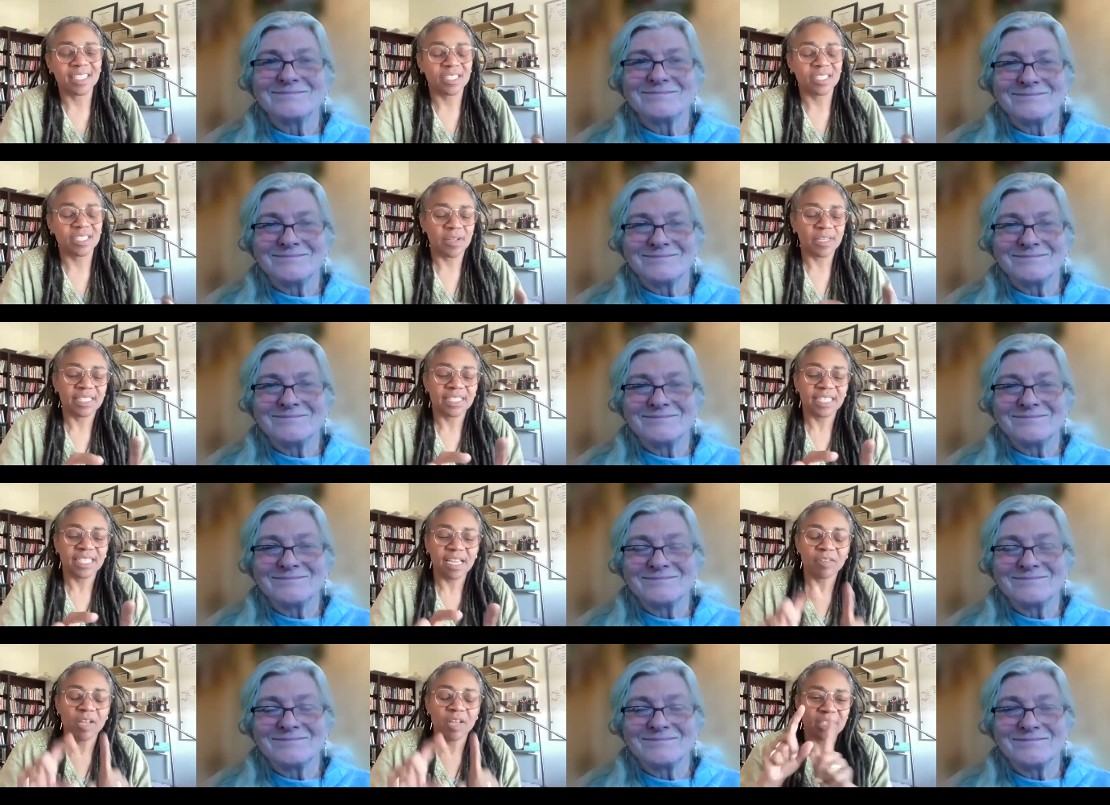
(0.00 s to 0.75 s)
Speaker 1: And so
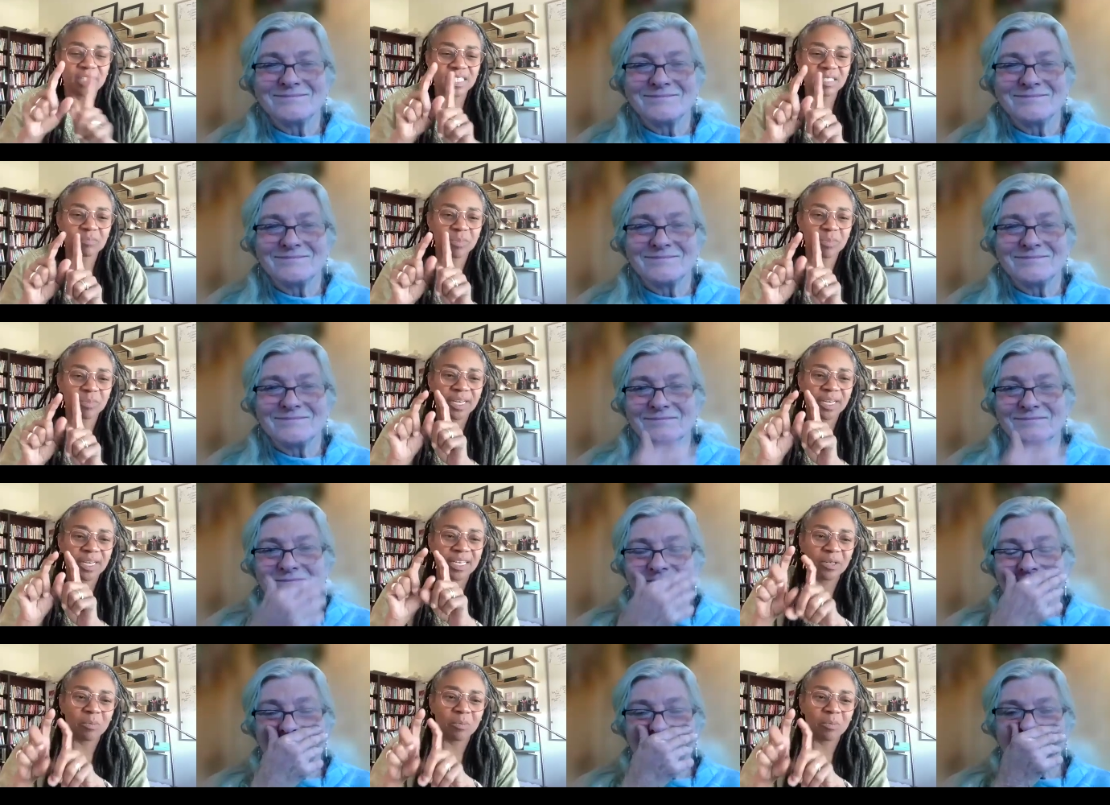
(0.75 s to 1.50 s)
I'd saved all these
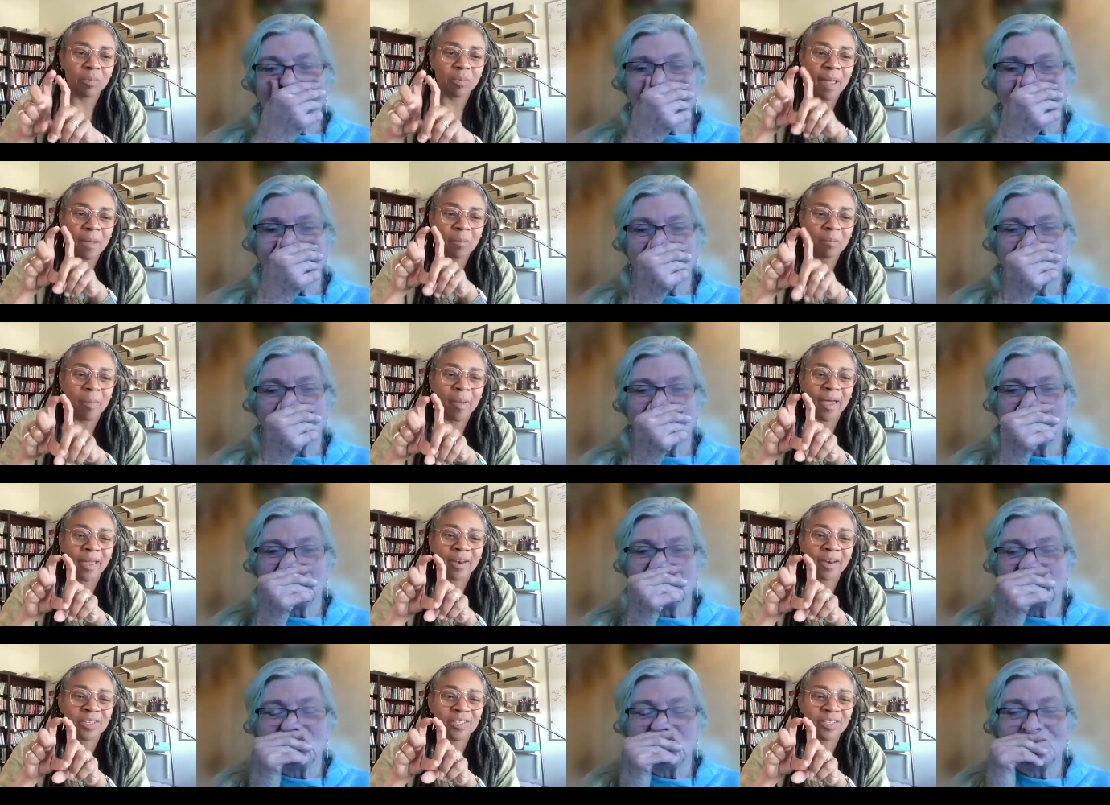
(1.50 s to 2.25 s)
pretty little brown
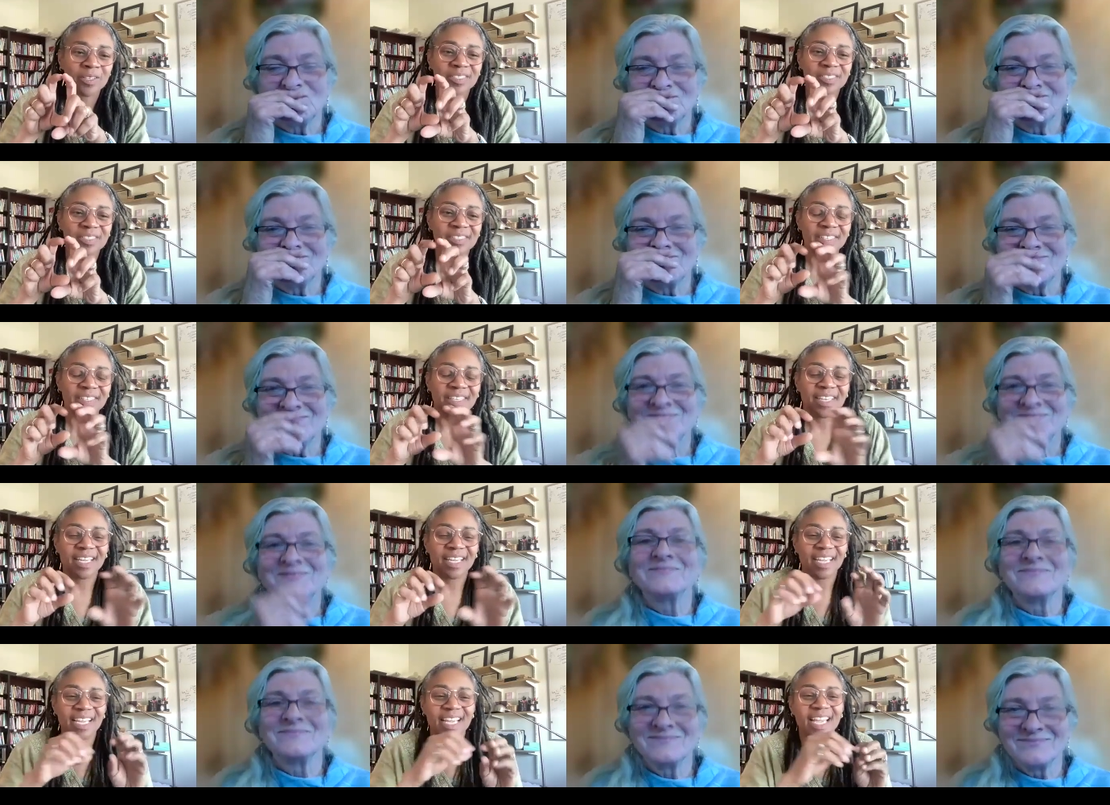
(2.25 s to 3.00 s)
bottles
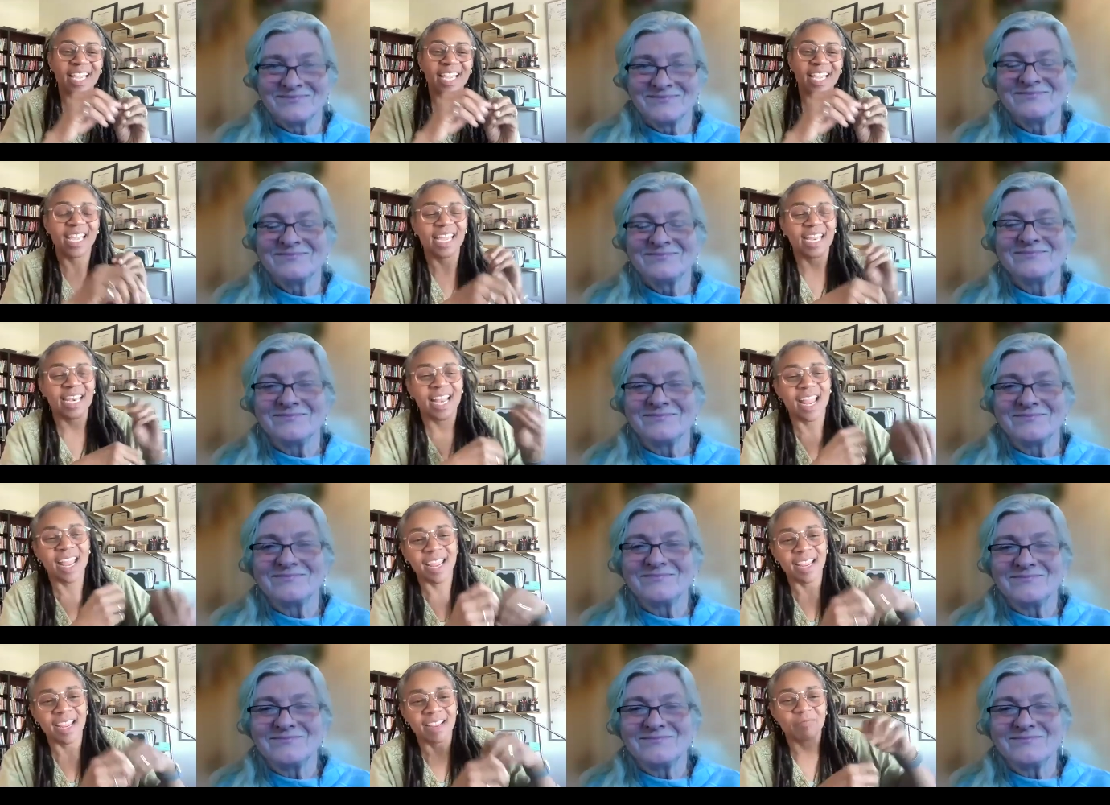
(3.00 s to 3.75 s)
mm-hmm. and
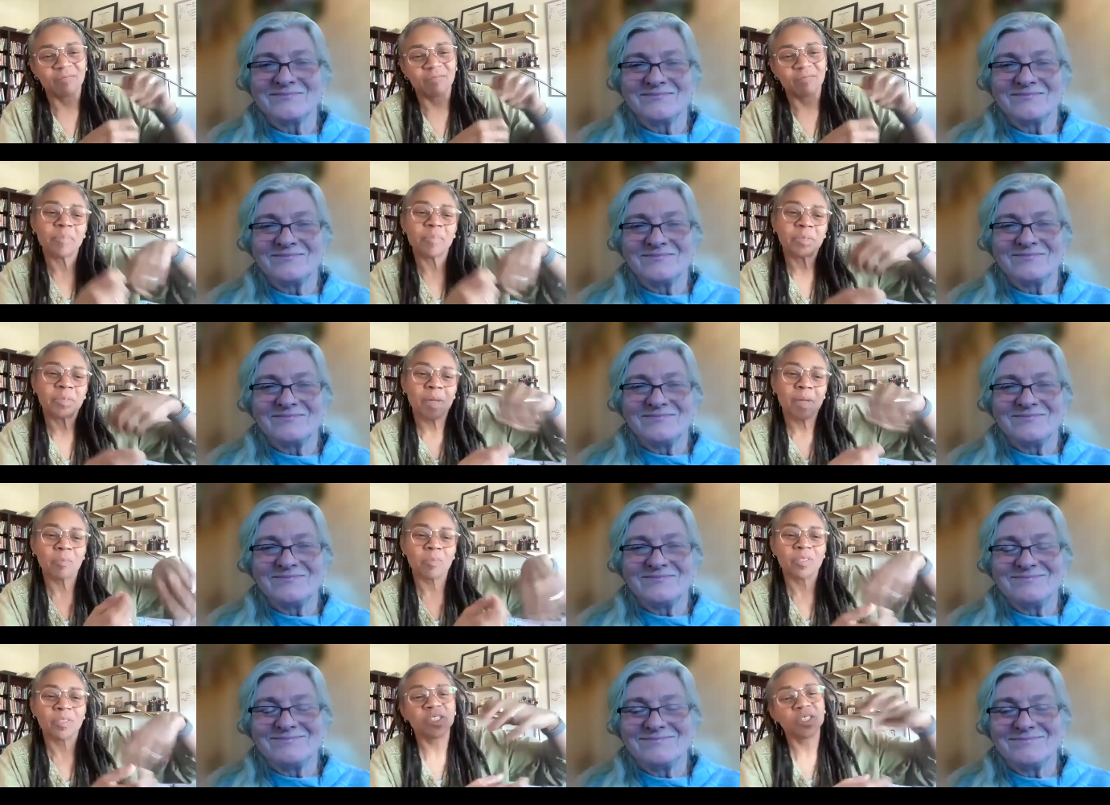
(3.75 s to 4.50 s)

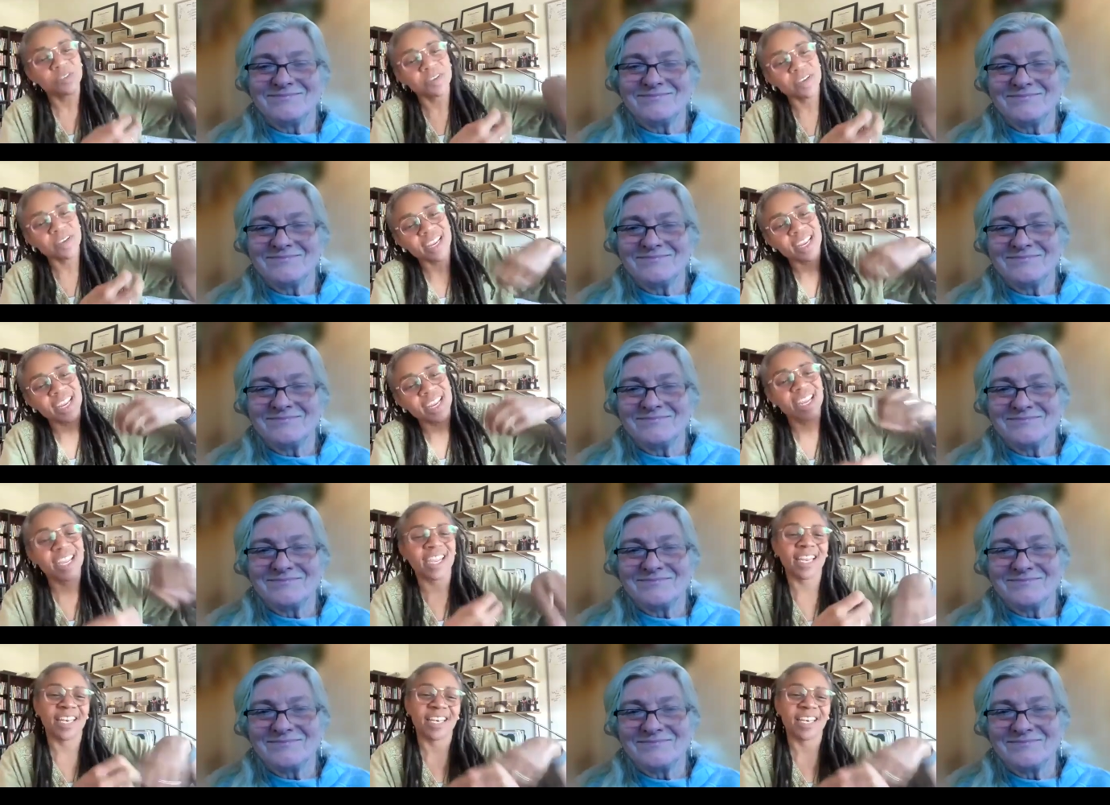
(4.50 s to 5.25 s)
came up with string